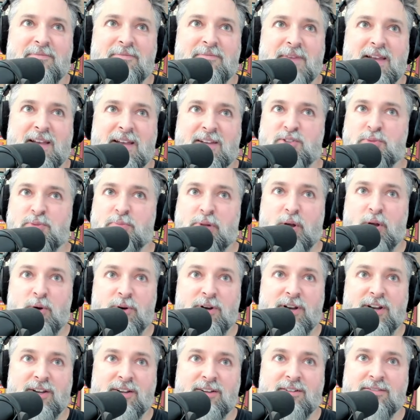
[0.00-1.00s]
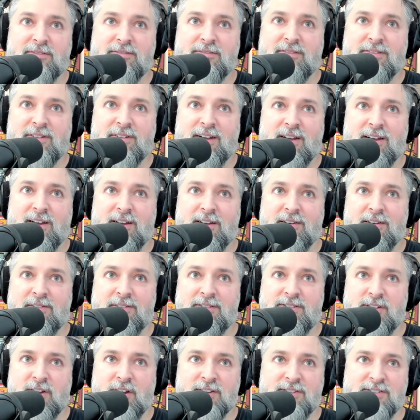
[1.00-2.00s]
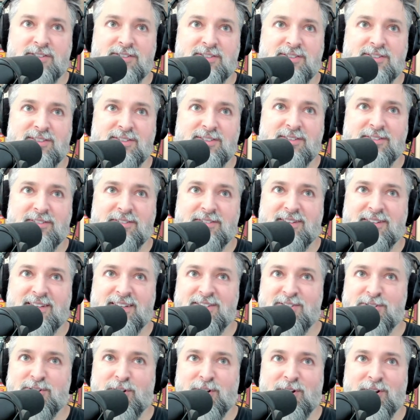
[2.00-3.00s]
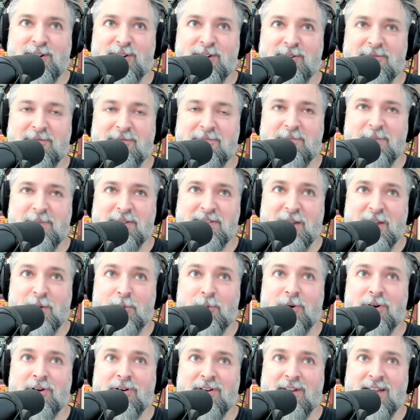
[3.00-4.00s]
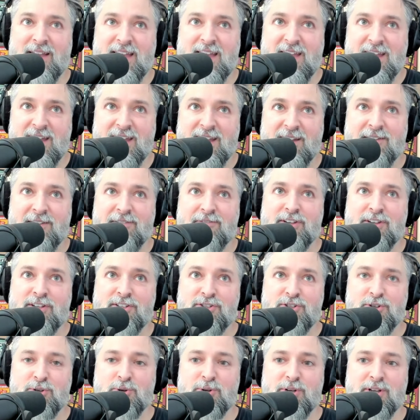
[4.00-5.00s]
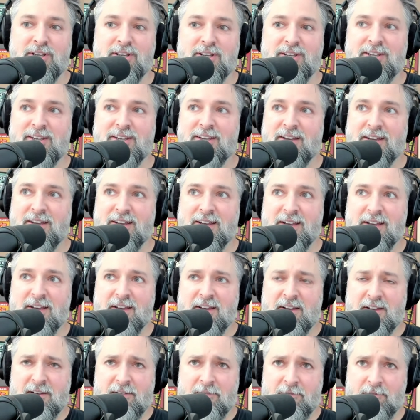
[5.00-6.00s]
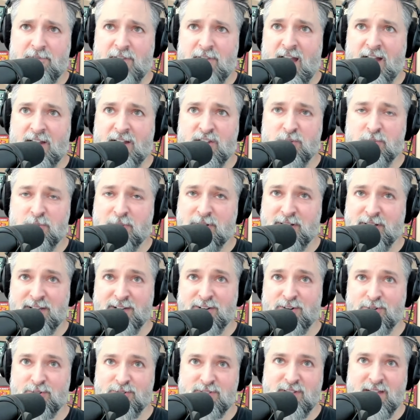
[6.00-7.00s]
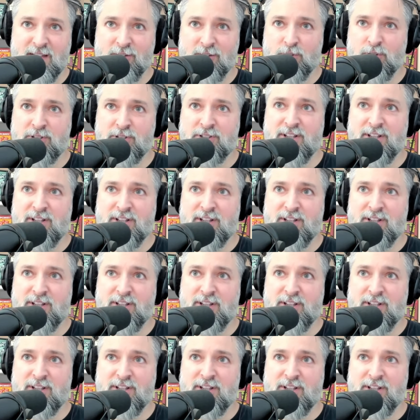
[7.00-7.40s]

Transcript: exploding, dust and dirt, but they were heavy duty vacuum cleaners that looked